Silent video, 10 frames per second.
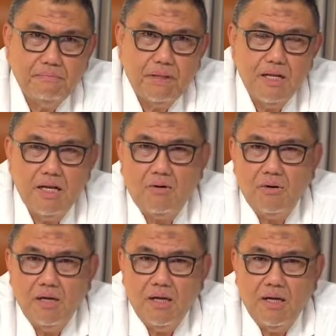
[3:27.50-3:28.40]
Now,
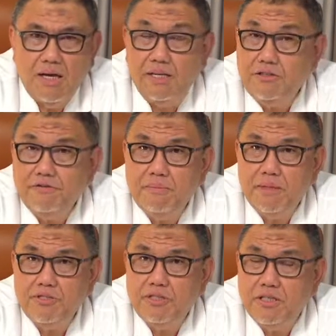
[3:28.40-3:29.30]
atrial
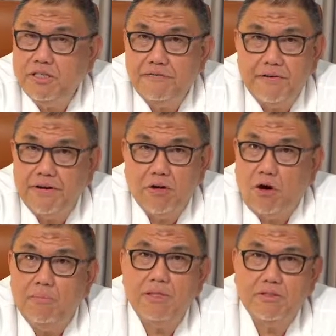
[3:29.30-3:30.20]
fibrillation is a very
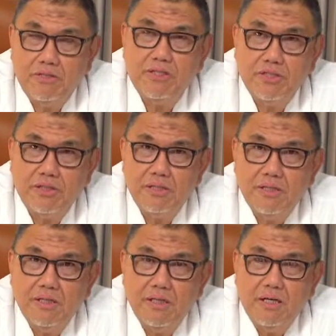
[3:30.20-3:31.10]
common condition.
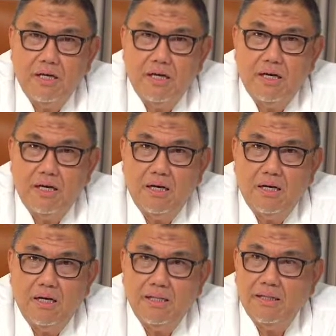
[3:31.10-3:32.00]

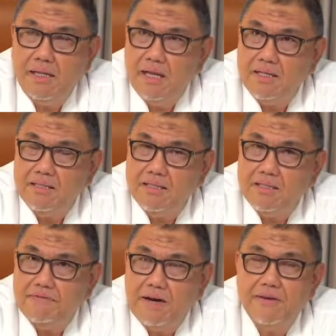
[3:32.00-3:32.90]
In the last
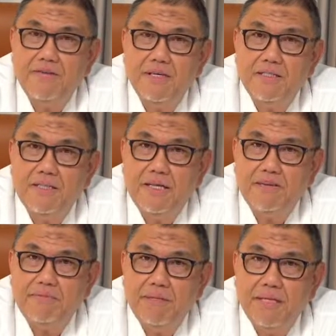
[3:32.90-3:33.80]
5 years that
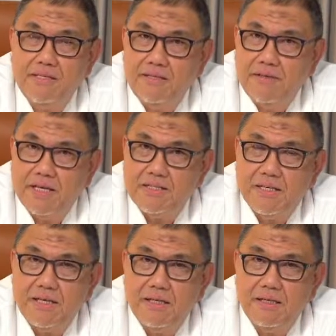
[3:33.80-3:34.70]
I've been at
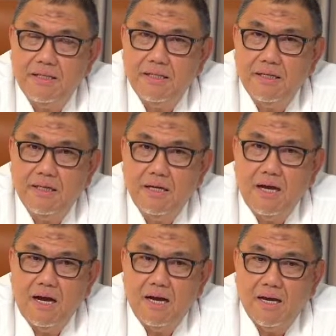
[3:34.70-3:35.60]
CVSKL,
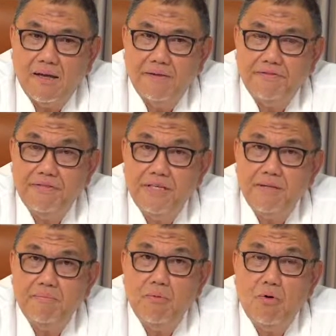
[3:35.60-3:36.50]
I have
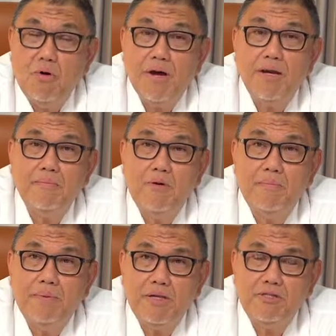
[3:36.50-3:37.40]
seen more and more
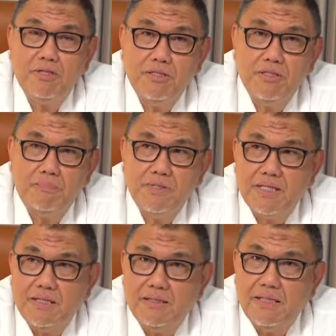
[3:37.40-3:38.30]
patients
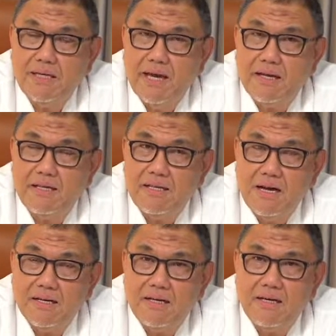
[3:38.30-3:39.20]
presenting at
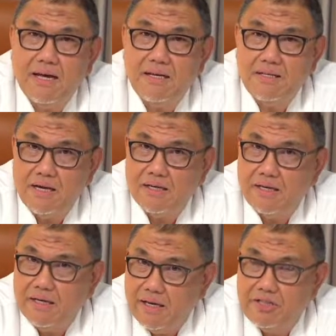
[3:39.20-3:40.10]
younger and younger
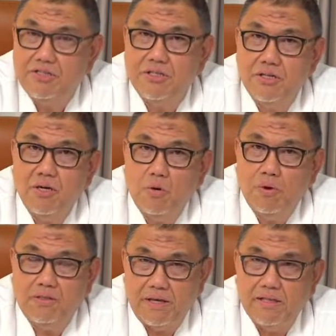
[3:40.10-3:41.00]
age
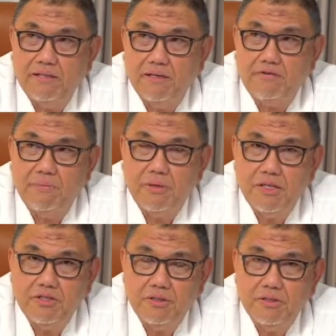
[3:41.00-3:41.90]
with atrial
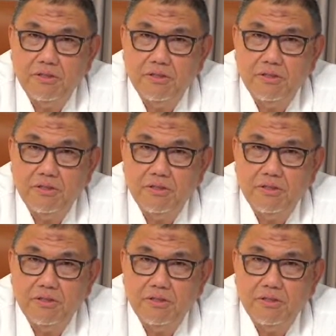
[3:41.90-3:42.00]
fibrillation.